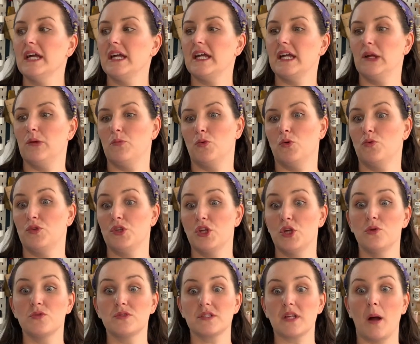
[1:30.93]
It will
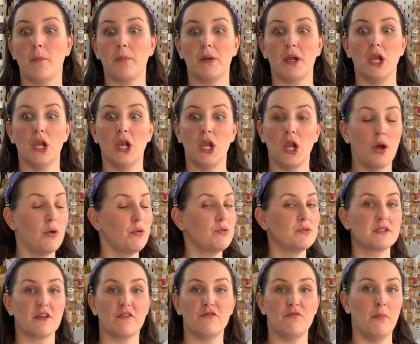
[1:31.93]
use up
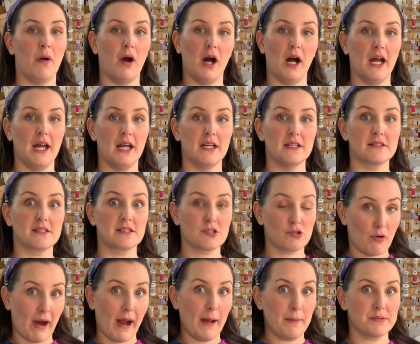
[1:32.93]
loads of my
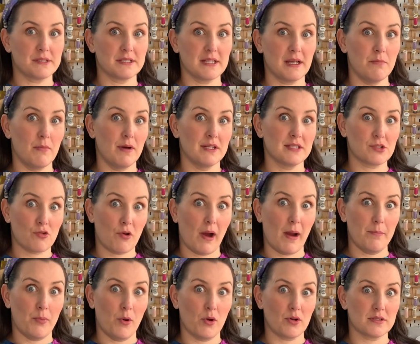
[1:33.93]
scraps in my
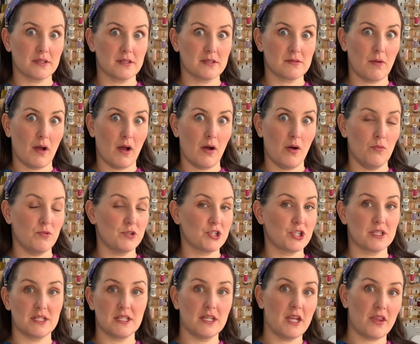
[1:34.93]
scrap box as well, which
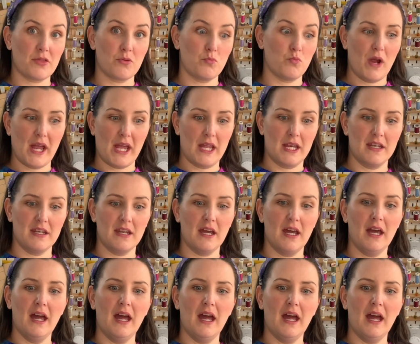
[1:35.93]
is another win.